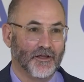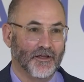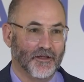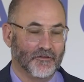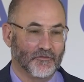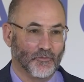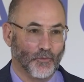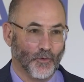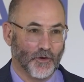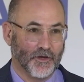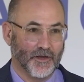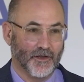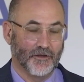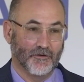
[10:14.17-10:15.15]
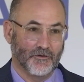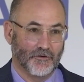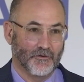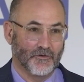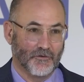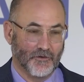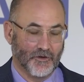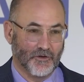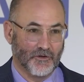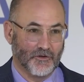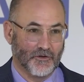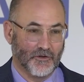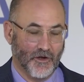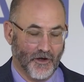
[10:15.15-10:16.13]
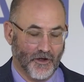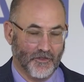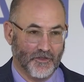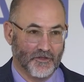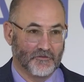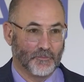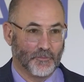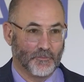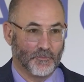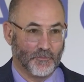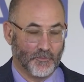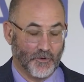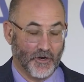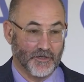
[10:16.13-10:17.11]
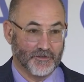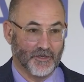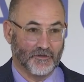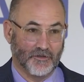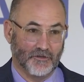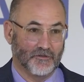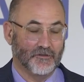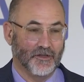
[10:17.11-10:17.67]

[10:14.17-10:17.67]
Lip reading: is working on this project.